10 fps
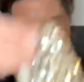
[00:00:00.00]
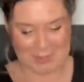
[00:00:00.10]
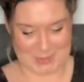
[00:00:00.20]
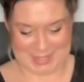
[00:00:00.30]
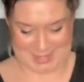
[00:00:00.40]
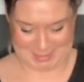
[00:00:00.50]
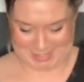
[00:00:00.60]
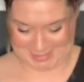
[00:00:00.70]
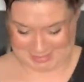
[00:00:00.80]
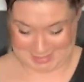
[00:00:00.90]
you can't
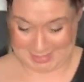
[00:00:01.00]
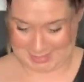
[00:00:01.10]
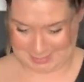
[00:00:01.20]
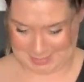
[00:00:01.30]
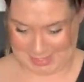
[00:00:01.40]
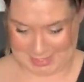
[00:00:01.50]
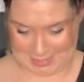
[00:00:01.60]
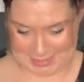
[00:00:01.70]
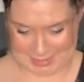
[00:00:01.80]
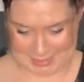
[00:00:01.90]
make this up, can you?
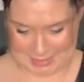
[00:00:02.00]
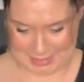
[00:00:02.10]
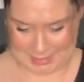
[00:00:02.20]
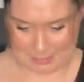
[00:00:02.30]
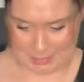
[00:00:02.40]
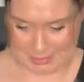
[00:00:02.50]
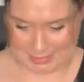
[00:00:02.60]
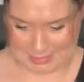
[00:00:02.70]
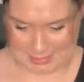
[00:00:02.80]
What is